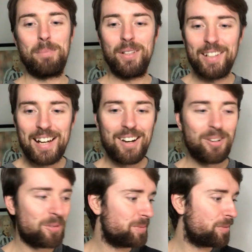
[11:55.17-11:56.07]

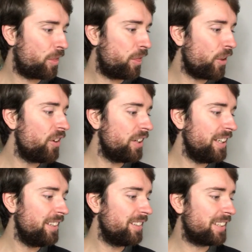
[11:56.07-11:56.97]
now,
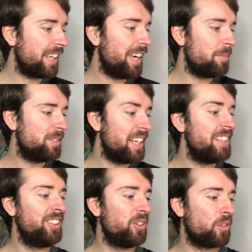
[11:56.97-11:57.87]
13 games in,
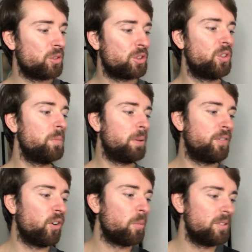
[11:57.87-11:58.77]
you know, those good
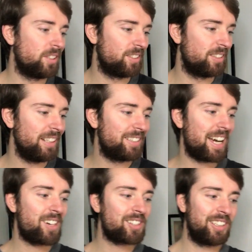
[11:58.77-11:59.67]
performances need to
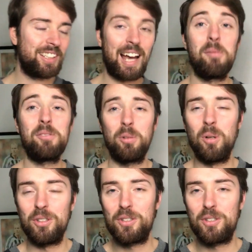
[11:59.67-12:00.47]
actually count towards